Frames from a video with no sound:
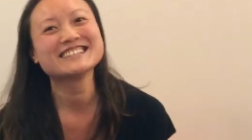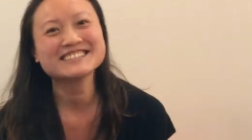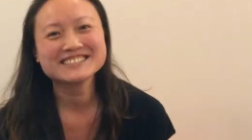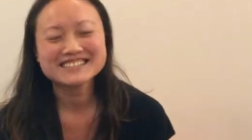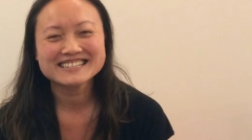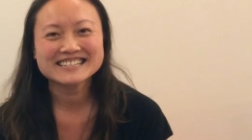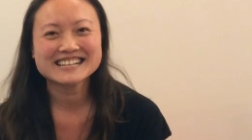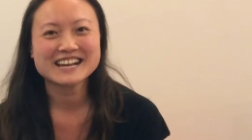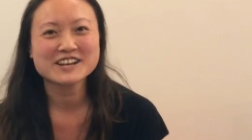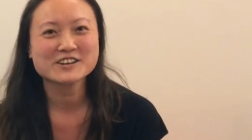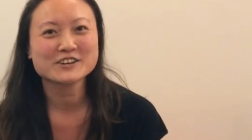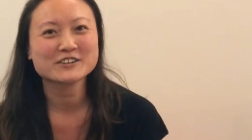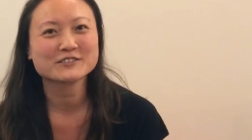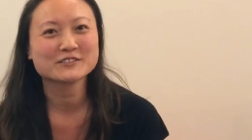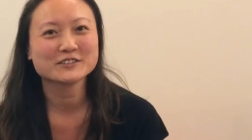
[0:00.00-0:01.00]
Senior
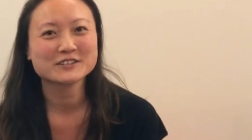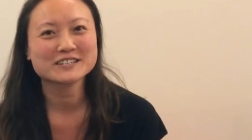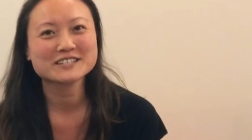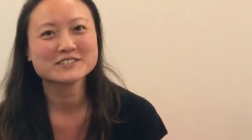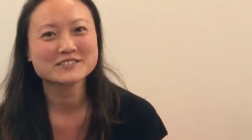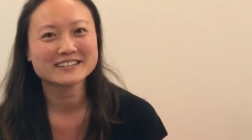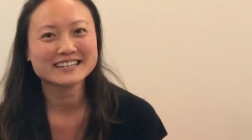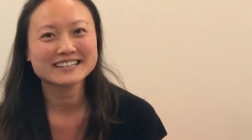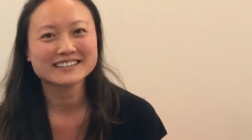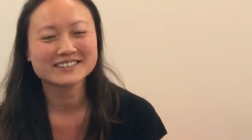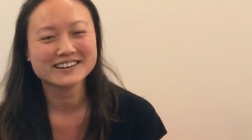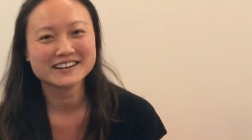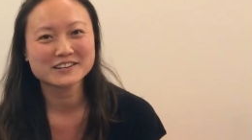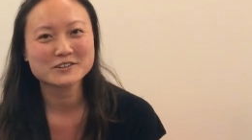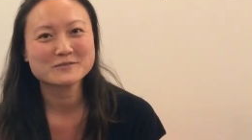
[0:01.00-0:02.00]
designer, food and drink,
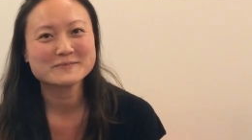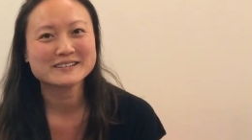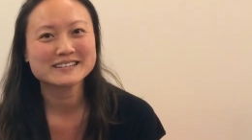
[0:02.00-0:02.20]
Chronicle